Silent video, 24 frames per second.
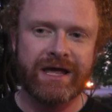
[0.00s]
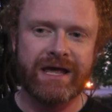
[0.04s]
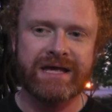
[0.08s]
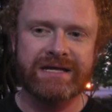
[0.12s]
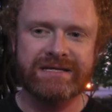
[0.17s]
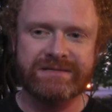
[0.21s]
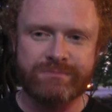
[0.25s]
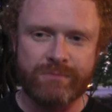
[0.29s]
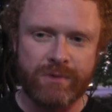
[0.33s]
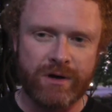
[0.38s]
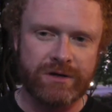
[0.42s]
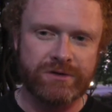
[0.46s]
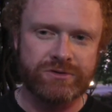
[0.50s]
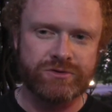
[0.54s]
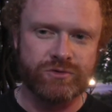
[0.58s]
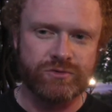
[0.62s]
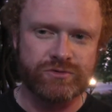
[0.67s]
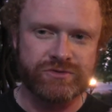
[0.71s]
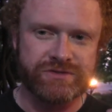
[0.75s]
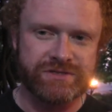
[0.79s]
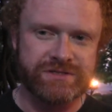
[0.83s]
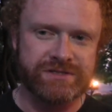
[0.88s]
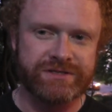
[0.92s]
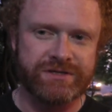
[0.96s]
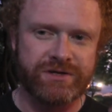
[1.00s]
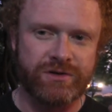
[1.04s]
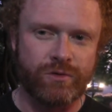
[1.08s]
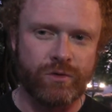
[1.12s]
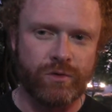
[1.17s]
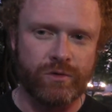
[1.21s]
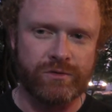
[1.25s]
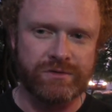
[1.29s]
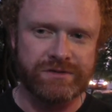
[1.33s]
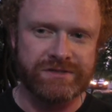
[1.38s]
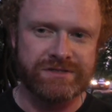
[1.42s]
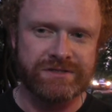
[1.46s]
is Mark Dawson's
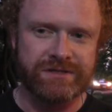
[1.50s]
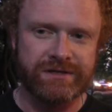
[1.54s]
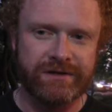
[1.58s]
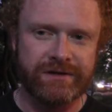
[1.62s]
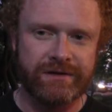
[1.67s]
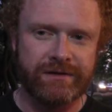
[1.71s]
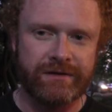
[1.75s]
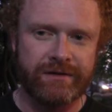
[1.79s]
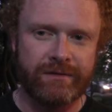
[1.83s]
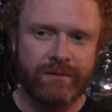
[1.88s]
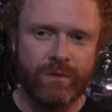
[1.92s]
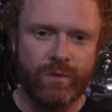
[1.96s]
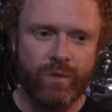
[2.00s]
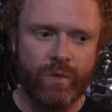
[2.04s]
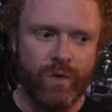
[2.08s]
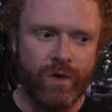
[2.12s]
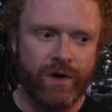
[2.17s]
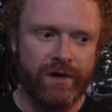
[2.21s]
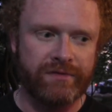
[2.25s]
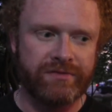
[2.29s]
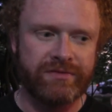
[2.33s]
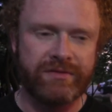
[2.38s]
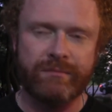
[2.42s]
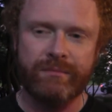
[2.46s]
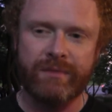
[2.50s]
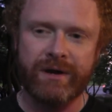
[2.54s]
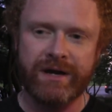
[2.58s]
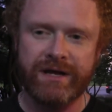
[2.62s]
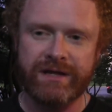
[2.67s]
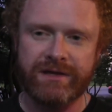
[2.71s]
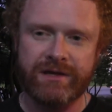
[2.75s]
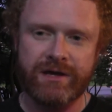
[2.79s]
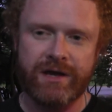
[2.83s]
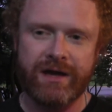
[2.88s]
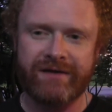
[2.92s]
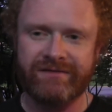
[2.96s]
course worth the
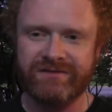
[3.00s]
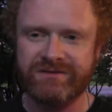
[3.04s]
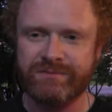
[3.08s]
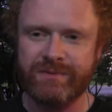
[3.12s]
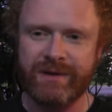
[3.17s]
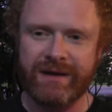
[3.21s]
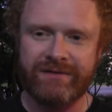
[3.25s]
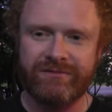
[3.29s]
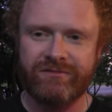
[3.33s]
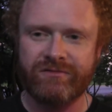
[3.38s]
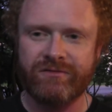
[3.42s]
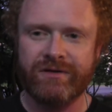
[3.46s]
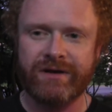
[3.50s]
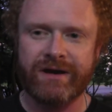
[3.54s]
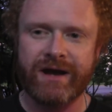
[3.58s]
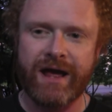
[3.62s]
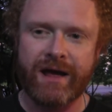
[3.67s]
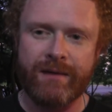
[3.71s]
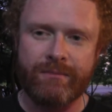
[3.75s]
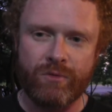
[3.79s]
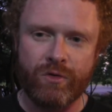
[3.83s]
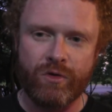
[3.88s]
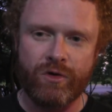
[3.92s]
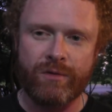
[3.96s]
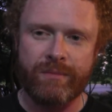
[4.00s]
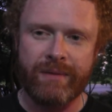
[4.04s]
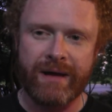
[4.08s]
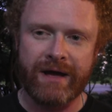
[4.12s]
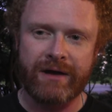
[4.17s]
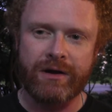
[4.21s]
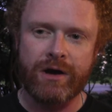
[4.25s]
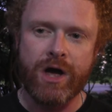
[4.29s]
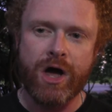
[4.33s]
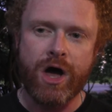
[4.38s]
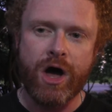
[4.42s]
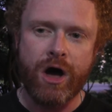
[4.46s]
money that you have to pay for it? And more
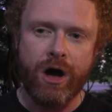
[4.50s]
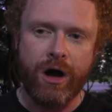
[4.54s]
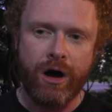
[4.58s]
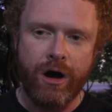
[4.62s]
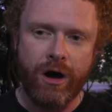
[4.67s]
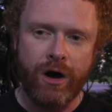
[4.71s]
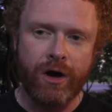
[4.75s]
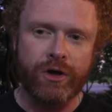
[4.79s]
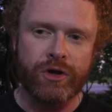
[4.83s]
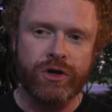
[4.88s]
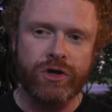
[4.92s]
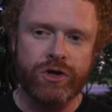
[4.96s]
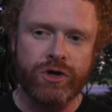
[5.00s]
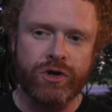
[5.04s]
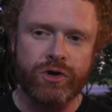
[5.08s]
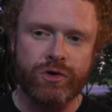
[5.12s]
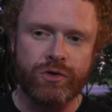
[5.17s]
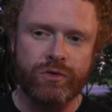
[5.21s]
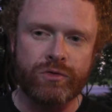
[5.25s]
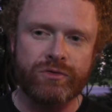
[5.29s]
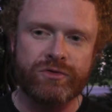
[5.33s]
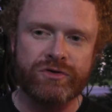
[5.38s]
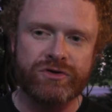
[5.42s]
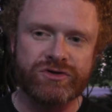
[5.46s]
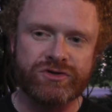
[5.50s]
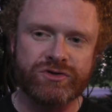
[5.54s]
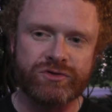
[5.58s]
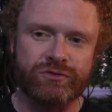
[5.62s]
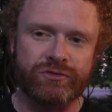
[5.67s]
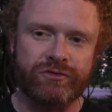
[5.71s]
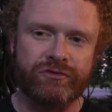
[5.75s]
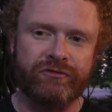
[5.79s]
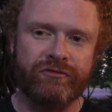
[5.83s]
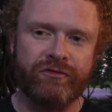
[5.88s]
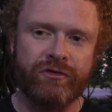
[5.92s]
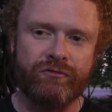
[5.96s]
about, are you the
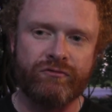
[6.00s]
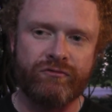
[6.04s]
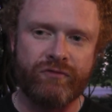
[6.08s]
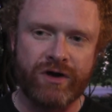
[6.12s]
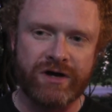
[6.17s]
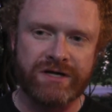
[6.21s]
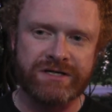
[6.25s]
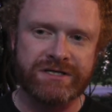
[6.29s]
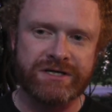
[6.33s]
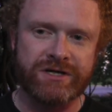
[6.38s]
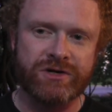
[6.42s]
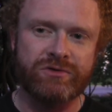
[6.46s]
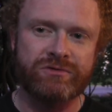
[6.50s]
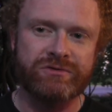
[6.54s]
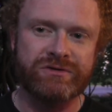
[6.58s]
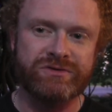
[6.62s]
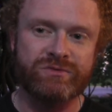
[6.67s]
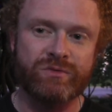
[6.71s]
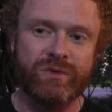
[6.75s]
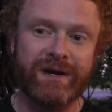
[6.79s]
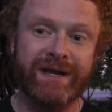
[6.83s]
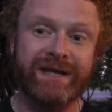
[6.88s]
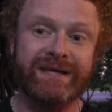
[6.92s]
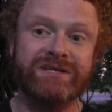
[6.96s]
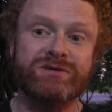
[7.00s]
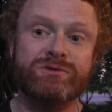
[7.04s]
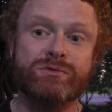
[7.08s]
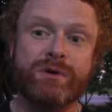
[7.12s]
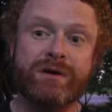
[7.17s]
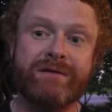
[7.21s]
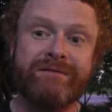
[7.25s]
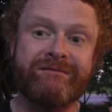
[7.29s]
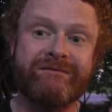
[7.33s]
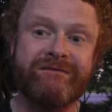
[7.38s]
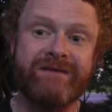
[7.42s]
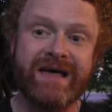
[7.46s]
sort of writer who is willing to
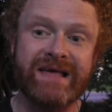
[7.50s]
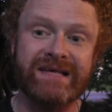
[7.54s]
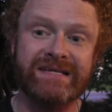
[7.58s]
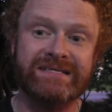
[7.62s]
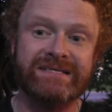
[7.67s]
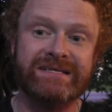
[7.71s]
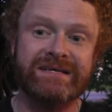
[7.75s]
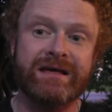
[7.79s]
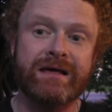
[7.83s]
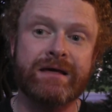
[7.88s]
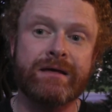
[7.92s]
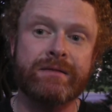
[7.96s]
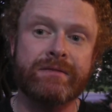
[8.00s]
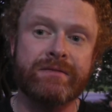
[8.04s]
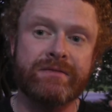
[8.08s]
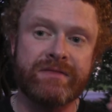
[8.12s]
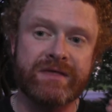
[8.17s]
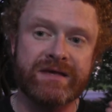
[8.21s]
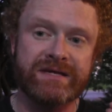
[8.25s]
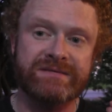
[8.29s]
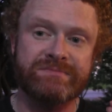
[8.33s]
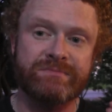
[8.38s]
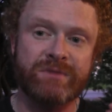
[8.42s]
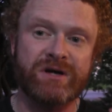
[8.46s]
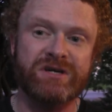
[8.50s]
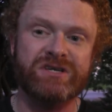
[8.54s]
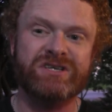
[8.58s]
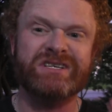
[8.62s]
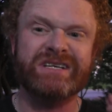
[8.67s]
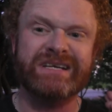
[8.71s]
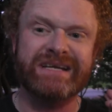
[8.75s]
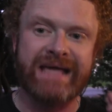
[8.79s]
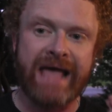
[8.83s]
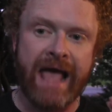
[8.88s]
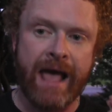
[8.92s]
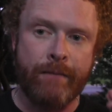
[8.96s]
invest this much,
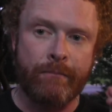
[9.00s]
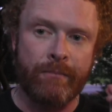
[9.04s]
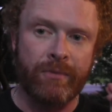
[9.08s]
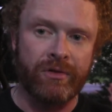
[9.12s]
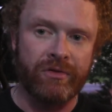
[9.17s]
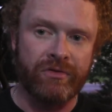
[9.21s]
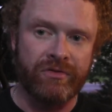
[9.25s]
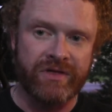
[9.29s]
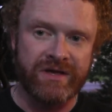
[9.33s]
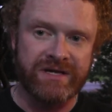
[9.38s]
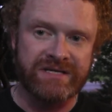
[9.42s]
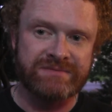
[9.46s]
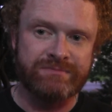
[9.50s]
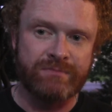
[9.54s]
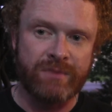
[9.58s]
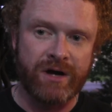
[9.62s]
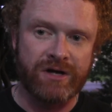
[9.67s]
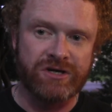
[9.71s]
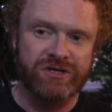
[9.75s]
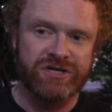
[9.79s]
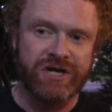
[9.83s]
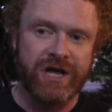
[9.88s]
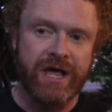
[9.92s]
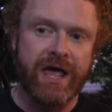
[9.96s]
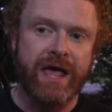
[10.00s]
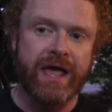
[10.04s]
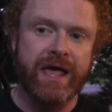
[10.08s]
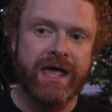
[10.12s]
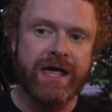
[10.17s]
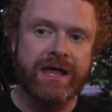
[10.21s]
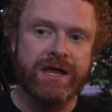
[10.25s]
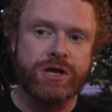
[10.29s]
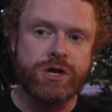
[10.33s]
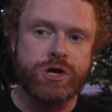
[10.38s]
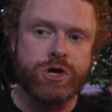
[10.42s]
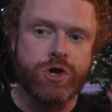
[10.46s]
to gamble this much
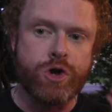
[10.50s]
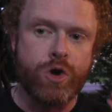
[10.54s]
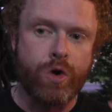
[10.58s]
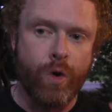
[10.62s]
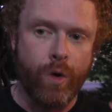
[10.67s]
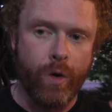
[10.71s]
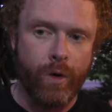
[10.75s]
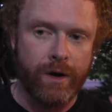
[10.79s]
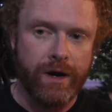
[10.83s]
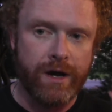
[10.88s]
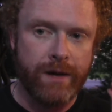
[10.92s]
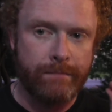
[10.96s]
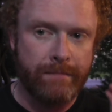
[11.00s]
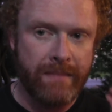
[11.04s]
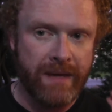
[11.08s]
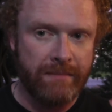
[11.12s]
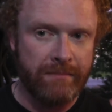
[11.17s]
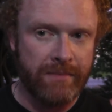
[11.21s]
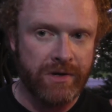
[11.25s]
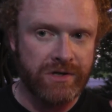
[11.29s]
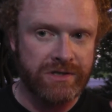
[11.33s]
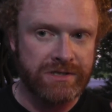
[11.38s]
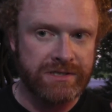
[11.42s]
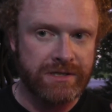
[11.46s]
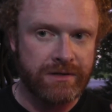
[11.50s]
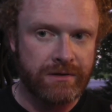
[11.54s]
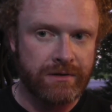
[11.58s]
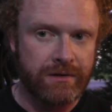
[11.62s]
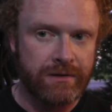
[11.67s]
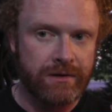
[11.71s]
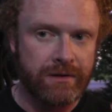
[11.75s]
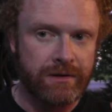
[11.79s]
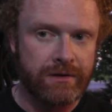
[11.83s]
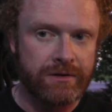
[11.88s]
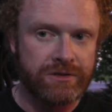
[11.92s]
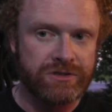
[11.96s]
in your commitment
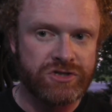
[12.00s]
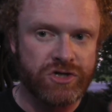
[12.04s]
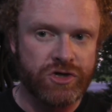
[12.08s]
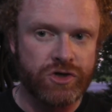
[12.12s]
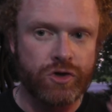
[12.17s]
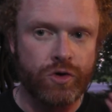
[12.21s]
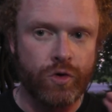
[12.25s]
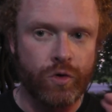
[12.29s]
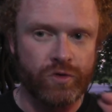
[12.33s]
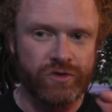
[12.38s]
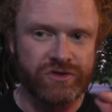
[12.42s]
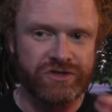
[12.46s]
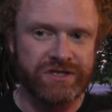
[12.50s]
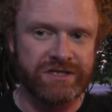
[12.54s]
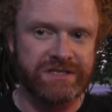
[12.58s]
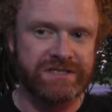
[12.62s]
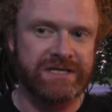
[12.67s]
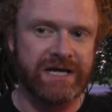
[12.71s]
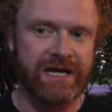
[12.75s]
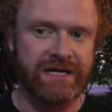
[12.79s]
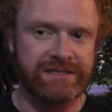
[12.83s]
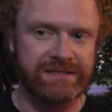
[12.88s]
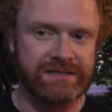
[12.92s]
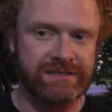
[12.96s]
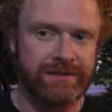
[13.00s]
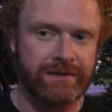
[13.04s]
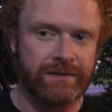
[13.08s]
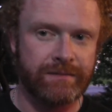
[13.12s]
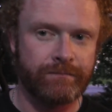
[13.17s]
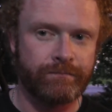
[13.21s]
to your success?